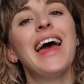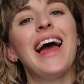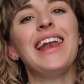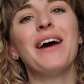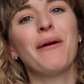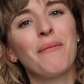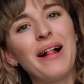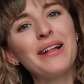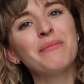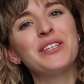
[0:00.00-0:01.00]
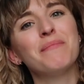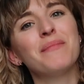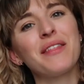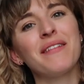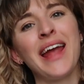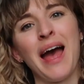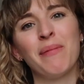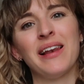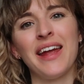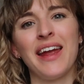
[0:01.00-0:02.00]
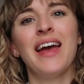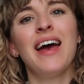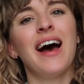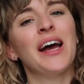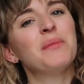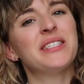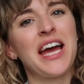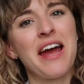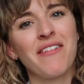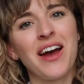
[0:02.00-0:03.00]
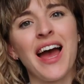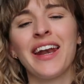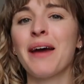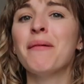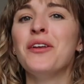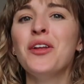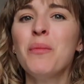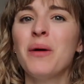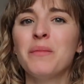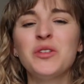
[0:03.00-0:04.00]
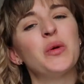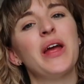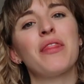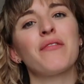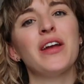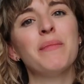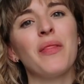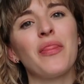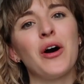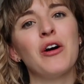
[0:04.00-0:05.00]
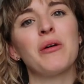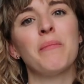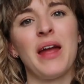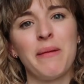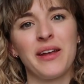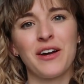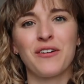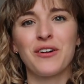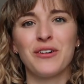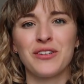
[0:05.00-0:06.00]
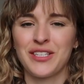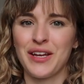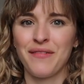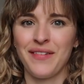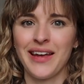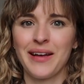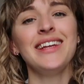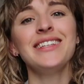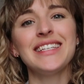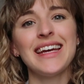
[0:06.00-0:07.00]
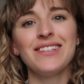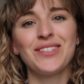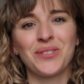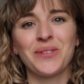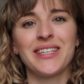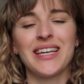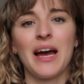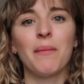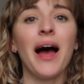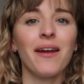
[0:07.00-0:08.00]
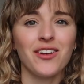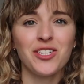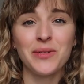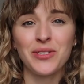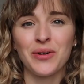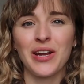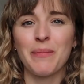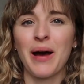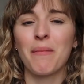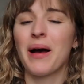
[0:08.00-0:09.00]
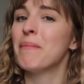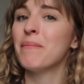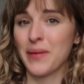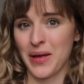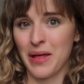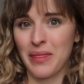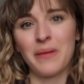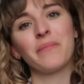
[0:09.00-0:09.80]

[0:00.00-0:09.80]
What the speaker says: Hello and welcome to Mothering Happily. I'm Sarah and I'm a new mum to a 3-month-old baby girl called Sophia. In today's story time, I'm going to be talking about my birth.